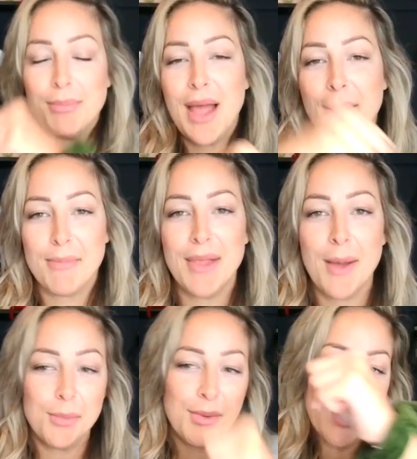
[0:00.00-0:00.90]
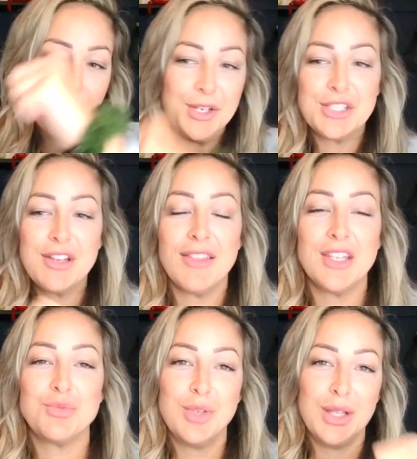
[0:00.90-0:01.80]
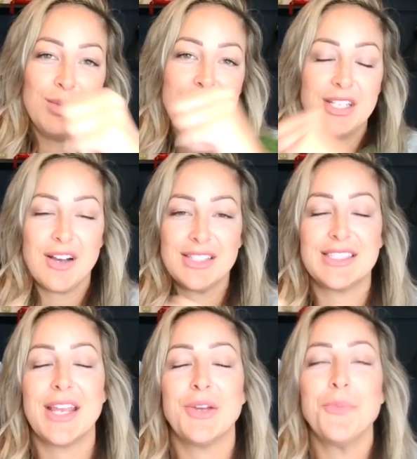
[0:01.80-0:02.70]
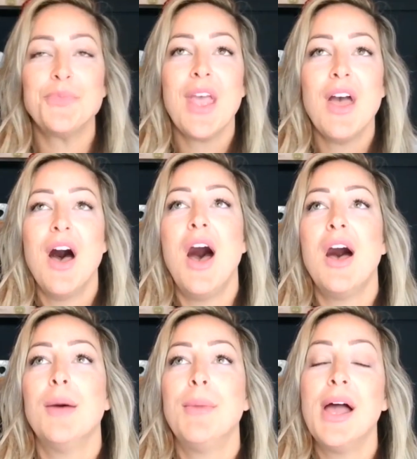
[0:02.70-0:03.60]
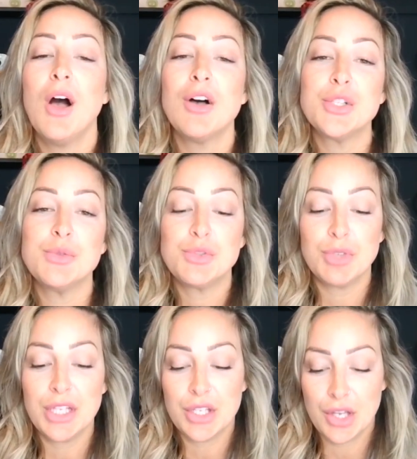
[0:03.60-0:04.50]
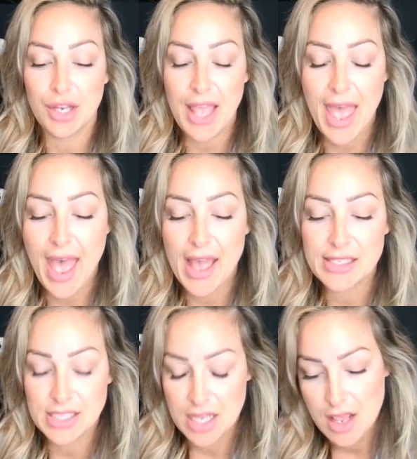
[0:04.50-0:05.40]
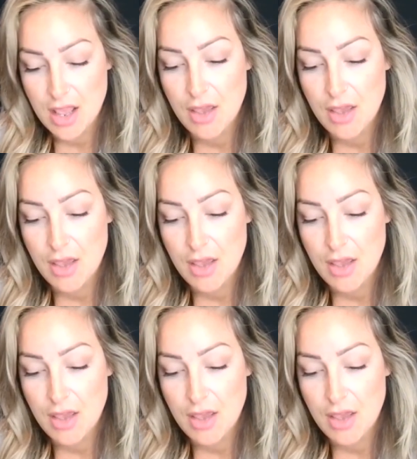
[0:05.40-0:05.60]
blah, blah, blah, blah, blah, blah. And we just got in this really, really toxic cycle. I also was really good at